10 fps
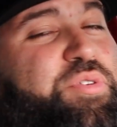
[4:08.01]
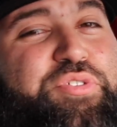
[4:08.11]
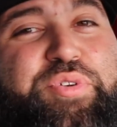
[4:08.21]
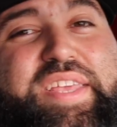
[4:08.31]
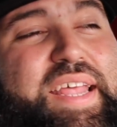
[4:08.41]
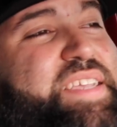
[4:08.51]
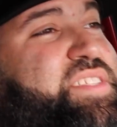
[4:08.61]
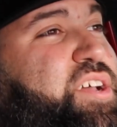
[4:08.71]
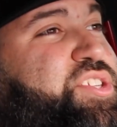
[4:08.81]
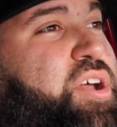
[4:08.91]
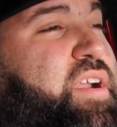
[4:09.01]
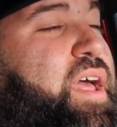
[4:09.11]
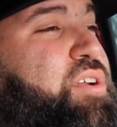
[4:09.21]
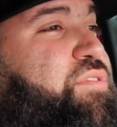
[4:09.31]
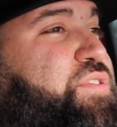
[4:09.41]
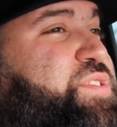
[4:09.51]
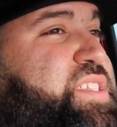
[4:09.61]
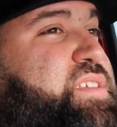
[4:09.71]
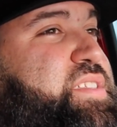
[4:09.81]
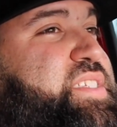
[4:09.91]
was a really nice touch on it, I don't know if you
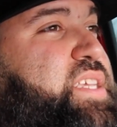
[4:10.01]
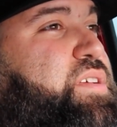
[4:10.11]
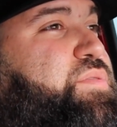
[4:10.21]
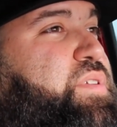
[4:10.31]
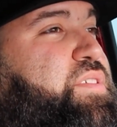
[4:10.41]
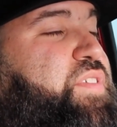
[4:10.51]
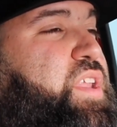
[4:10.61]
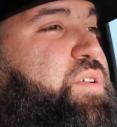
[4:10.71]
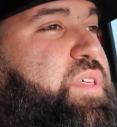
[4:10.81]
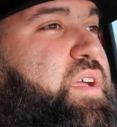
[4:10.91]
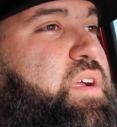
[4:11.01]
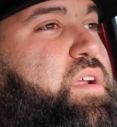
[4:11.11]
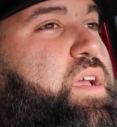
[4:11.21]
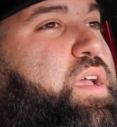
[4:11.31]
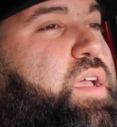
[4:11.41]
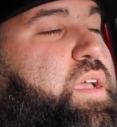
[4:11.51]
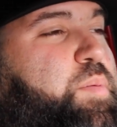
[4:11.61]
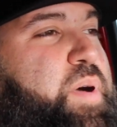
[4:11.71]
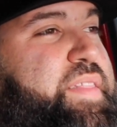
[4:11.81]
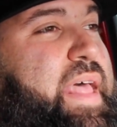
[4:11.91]
can see it in the video there,
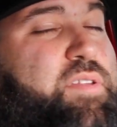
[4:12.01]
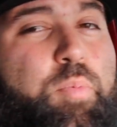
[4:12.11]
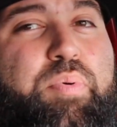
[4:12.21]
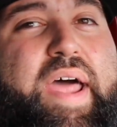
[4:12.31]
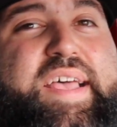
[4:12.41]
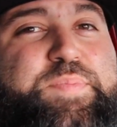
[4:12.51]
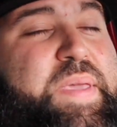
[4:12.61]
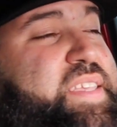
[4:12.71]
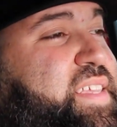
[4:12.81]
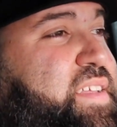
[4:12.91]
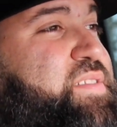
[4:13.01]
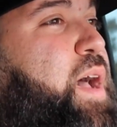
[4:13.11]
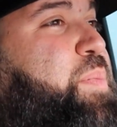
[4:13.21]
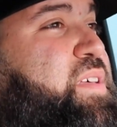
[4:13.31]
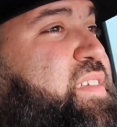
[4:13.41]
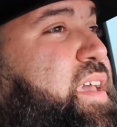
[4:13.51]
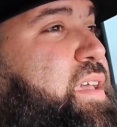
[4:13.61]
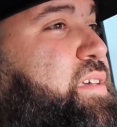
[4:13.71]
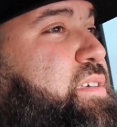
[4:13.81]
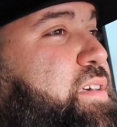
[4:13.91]
but that little brass piece that's on top of the
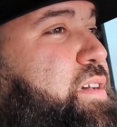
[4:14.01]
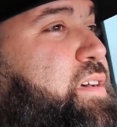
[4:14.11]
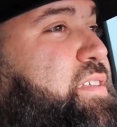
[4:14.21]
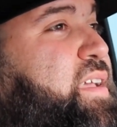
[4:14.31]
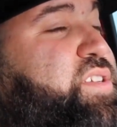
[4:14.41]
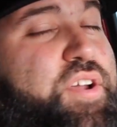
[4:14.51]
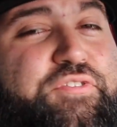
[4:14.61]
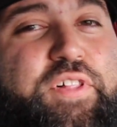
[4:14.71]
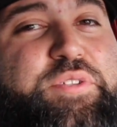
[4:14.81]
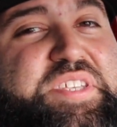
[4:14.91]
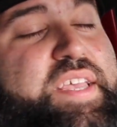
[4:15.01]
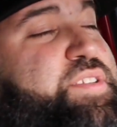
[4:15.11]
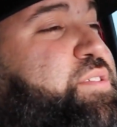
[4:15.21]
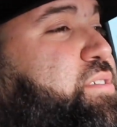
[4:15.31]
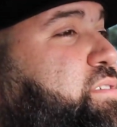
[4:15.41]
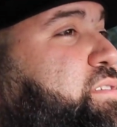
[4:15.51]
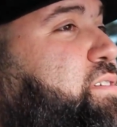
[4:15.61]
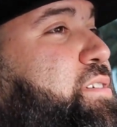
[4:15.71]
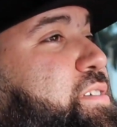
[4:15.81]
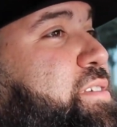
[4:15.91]
tank, it's actually a float sensor.
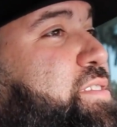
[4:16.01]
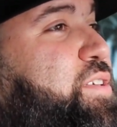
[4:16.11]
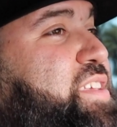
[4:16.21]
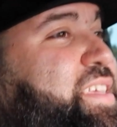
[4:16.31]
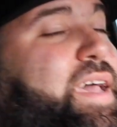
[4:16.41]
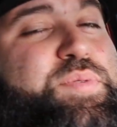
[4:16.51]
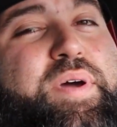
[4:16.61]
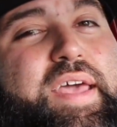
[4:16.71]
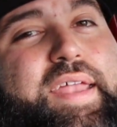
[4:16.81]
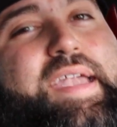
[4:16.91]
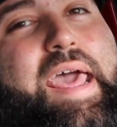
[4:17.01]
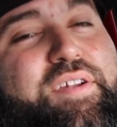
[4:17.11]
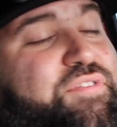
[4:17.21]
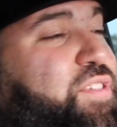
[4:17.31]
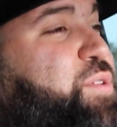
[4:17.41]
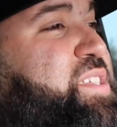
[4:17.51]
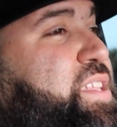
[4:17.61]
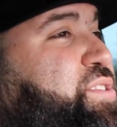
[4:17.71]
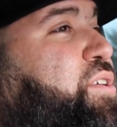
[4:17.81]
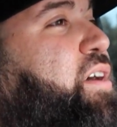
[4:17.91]
So these guys went ahead and added a float
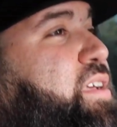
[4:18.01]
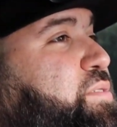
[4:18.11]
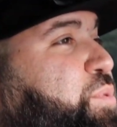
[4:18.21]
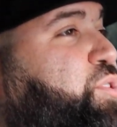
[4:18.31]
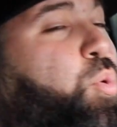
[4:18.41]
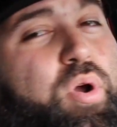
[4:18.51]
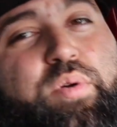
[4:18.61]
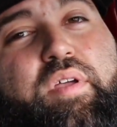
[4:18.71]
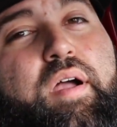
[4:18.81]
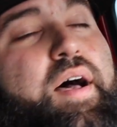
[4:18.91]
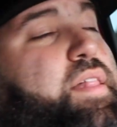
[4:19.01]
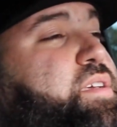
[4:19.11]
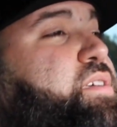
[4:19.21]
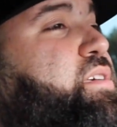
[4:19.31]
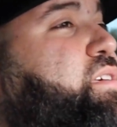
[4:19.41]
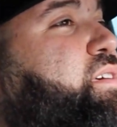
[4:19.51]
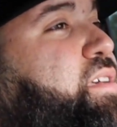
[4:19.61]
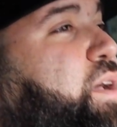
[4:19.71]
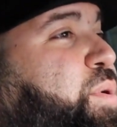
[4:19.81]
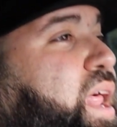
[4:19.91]
sensor on it, which will work with our Holley.
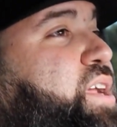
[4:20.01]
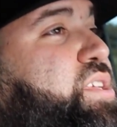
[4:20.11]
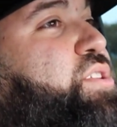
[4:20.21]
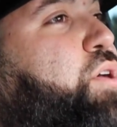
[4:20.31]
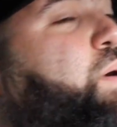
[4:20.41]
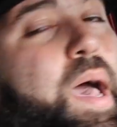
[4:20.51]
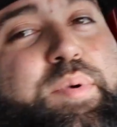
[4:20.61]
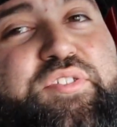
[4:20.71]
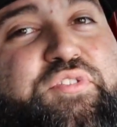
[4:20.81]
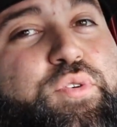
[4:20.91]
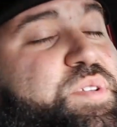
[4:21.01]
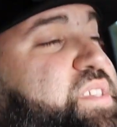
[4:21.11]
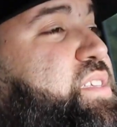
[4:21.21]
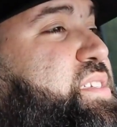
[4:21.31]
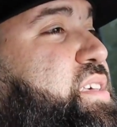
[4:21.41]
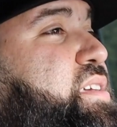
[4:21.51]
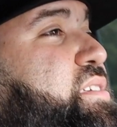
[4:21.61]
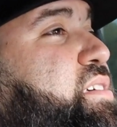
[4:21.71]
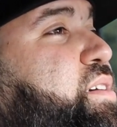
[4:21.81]
We can actually know how much fuel's in this thing,